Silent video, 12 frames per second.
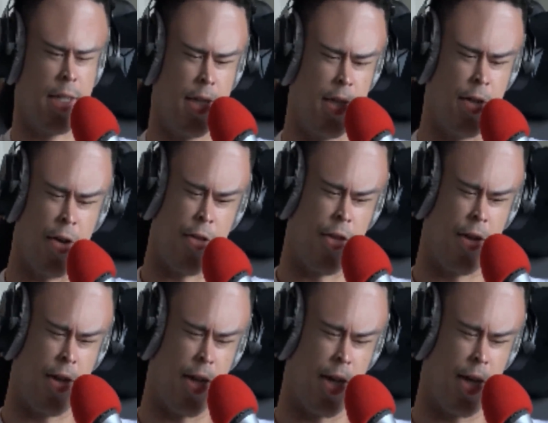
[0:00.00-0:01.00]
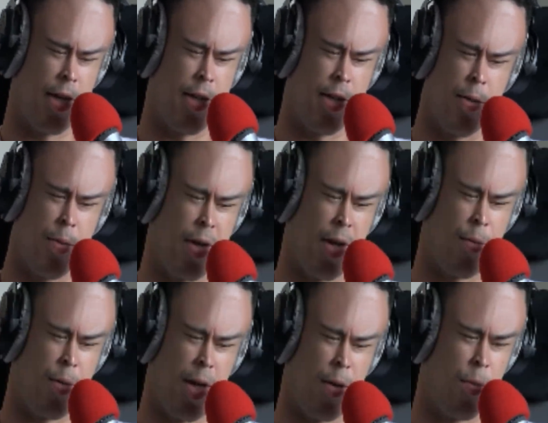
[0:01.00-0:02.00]
you know, I think uh, you know we got we
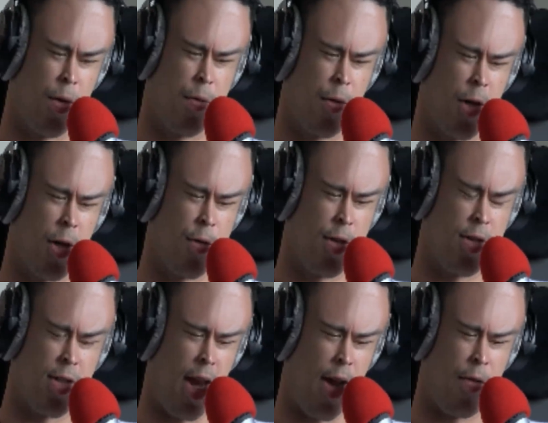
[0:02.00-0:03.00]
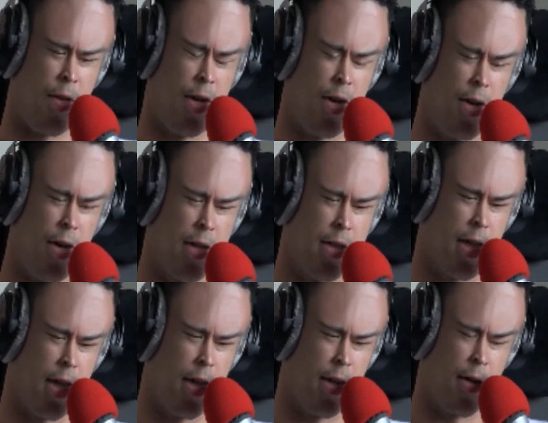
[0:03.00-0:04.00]
got a wonderful coaching staff here, and uh,
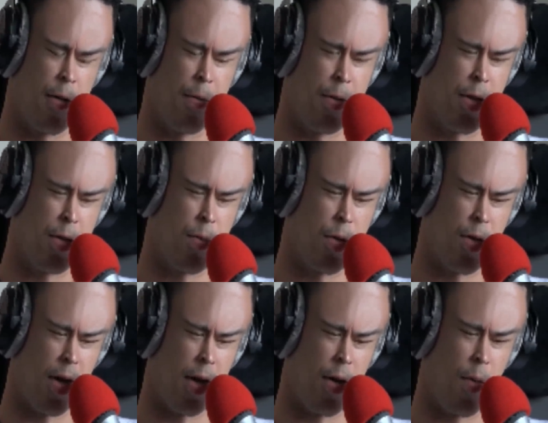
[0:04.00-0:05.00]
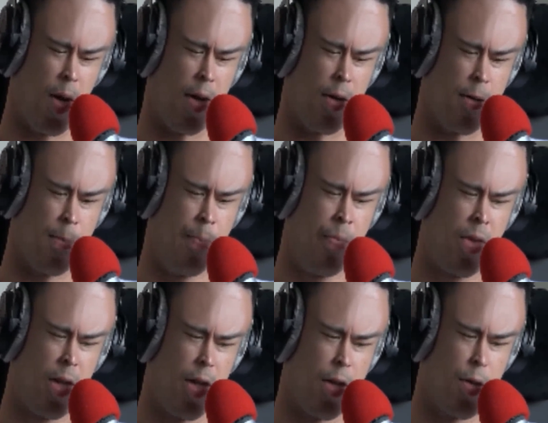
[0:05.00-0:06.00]
you know we just we try to go out and
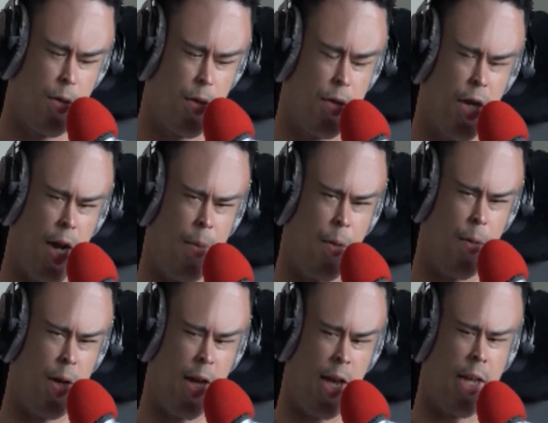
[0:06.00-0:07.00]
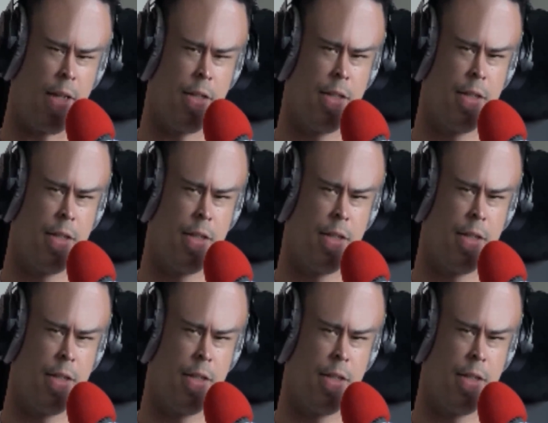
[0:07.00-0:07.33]
and do the job that we can.